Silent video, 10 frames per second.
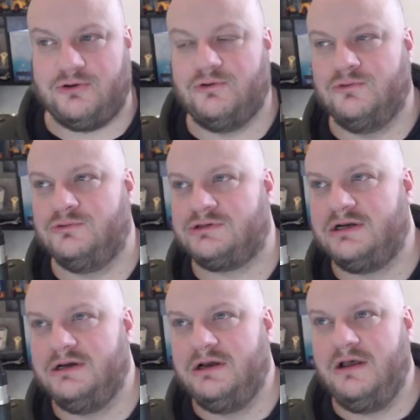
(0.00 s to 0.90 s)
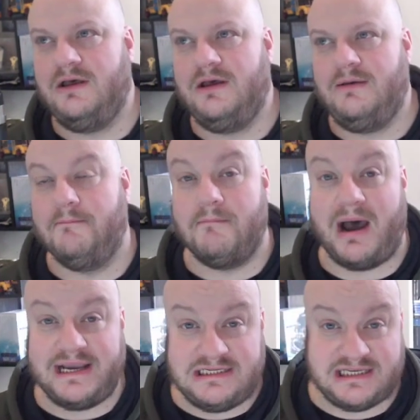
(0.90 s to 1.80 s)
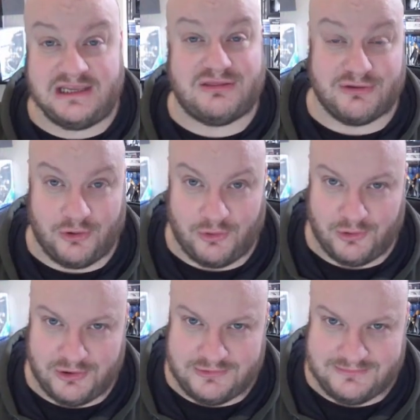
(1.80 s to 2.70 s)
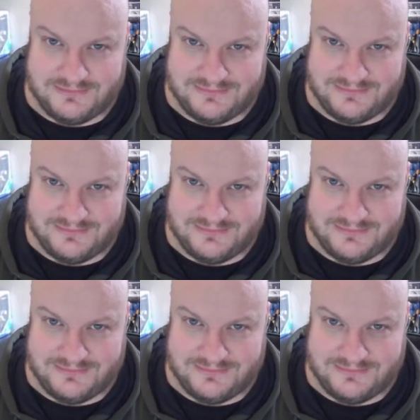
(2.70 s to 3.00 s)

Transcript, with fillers: called Mighty Thor.